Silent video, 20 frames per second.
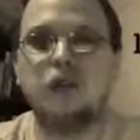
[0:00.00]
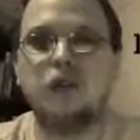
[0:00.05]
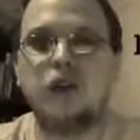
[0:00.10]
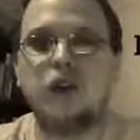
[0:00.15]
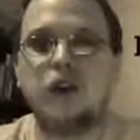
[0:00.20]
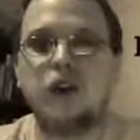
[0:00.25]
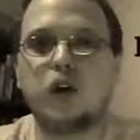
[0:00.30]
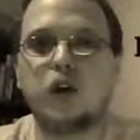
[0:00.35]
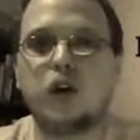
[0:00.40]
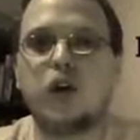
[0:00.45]

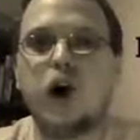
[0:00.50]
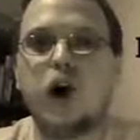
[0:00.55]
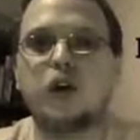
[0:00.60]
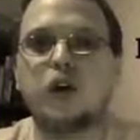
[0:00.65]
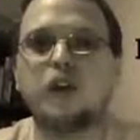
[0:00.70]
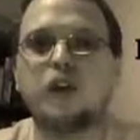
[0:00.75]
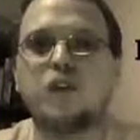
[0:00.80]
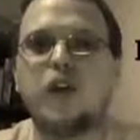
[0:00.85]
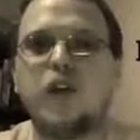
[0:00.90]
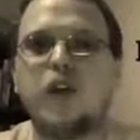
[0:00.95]
the
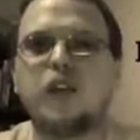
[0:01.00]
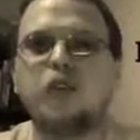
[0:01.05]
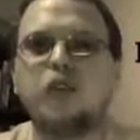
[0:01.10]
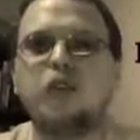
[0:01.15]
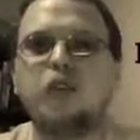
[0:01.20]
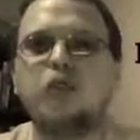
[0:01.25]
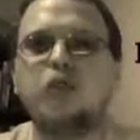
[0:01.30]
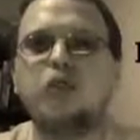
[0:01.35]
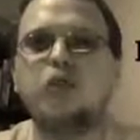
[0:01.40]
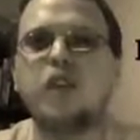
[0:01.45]
cross makes
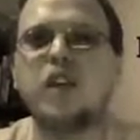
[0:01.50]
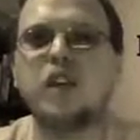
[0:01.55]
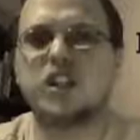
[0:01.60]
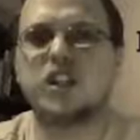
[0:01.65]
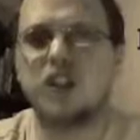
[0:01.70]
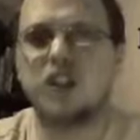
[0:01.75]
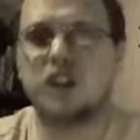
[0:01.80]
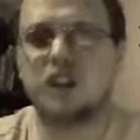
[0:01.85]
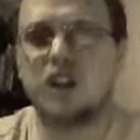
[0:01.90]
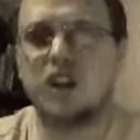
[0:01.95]

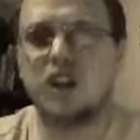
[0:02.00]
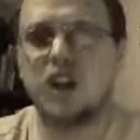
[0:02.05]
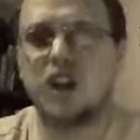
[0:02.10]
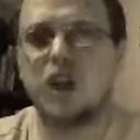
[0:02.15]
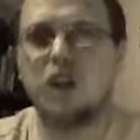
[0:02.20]
foolish